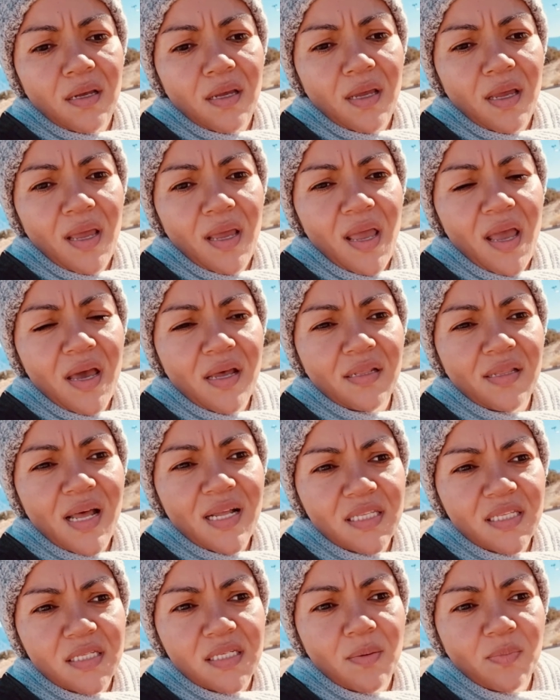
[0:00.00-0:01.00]
And
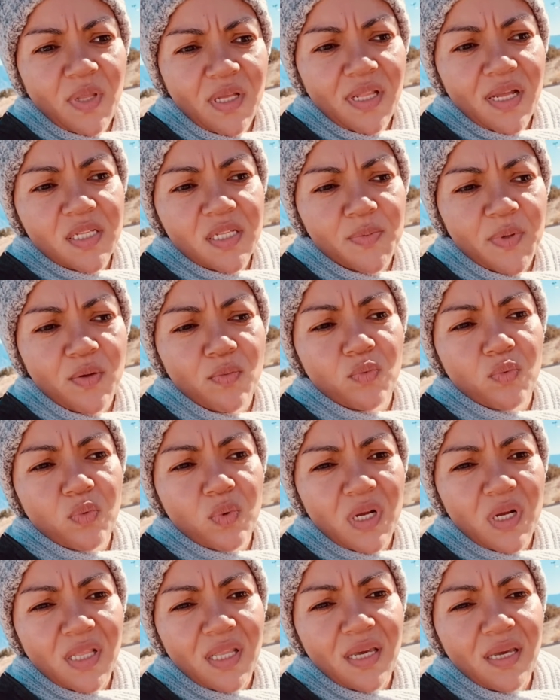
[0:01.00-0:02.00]
that's something that's been
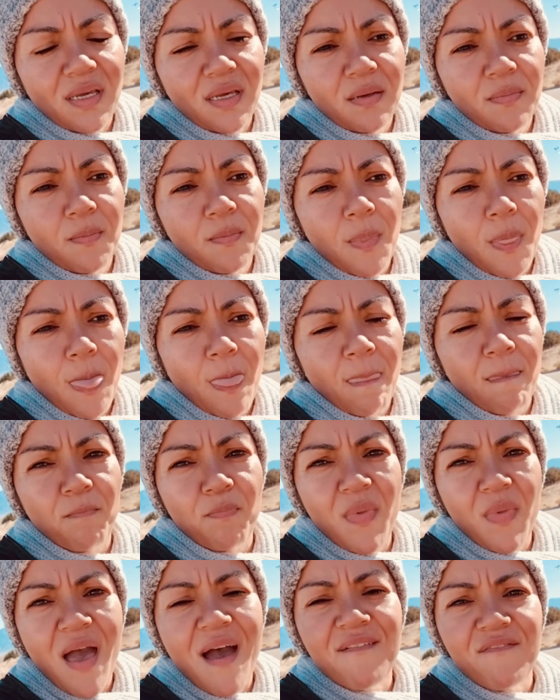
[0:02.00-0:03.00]
really
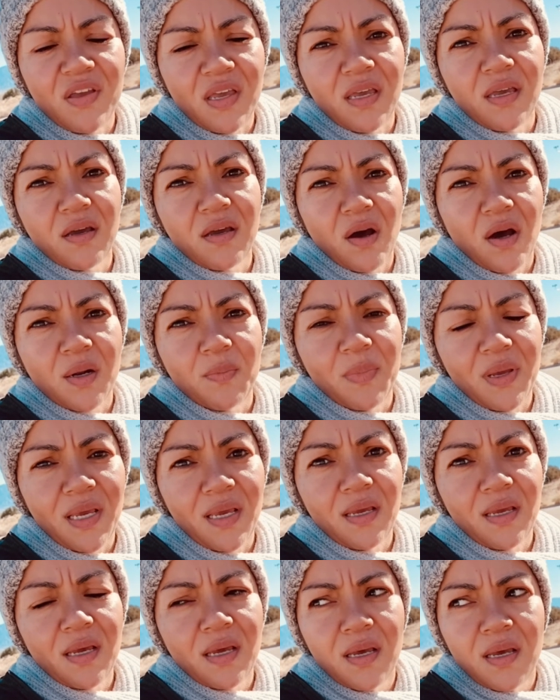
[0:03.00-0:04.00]
heavy on me
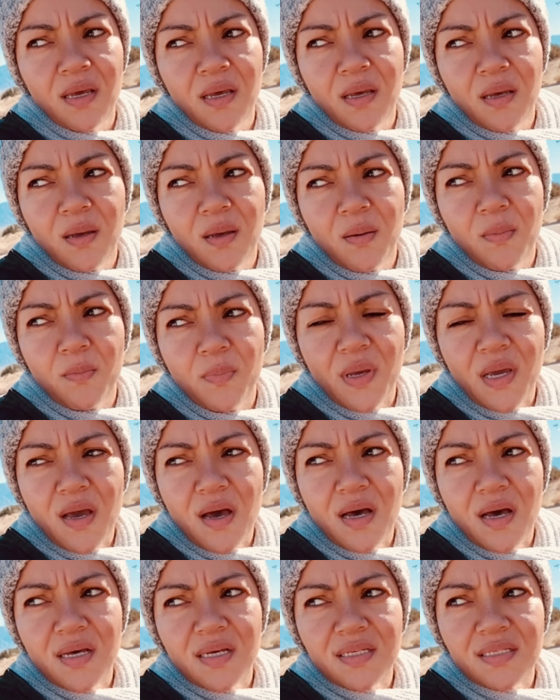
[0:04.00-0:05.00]

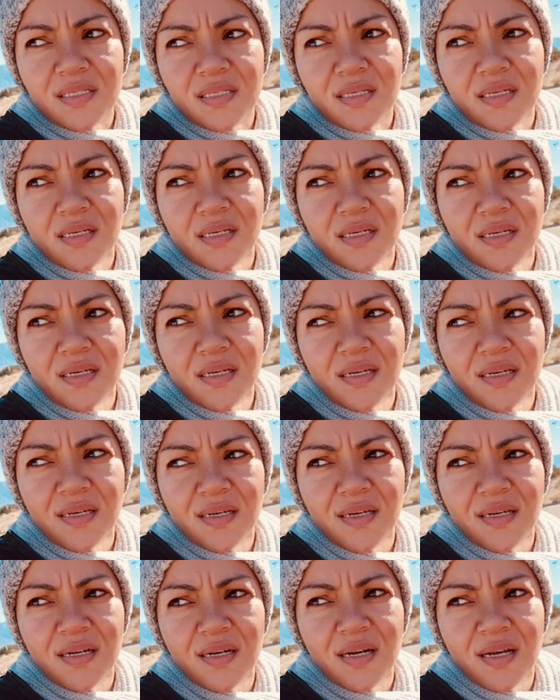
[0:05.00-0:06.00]
because
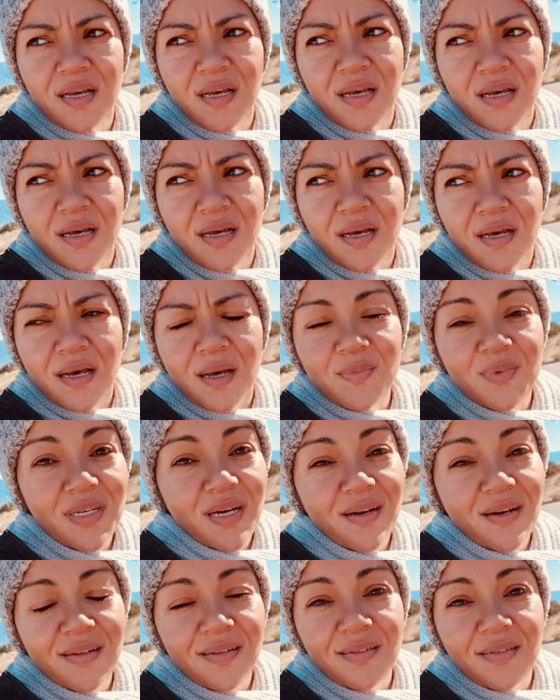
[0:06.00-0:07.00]
I'm
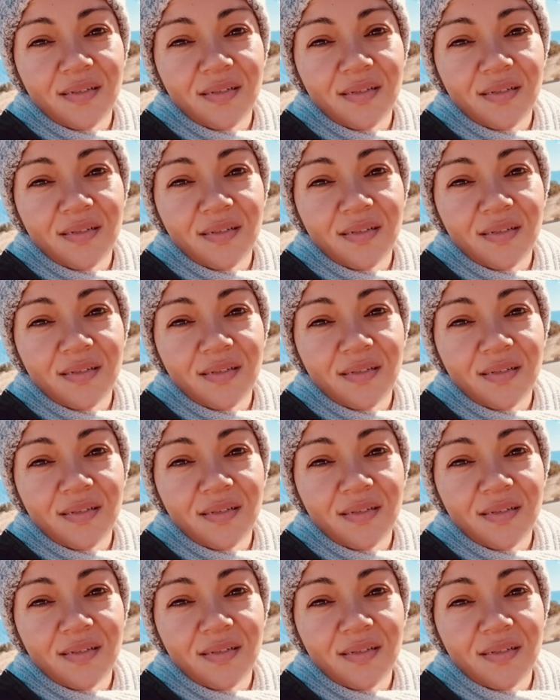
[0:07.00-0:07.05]
done.